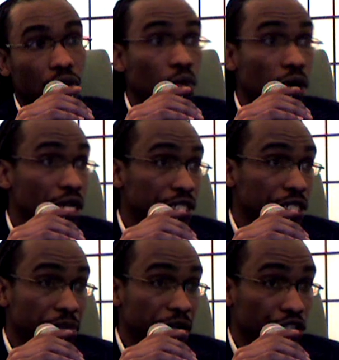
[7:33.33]
What is
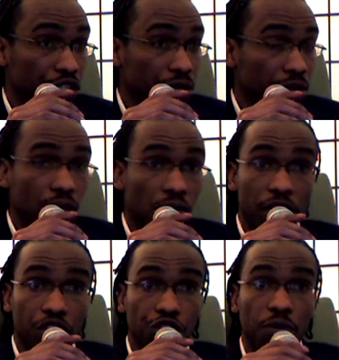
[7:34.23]
the mission?
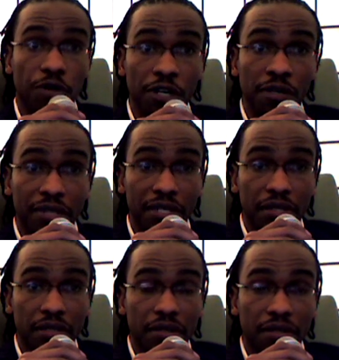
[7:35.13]
What is your purpose?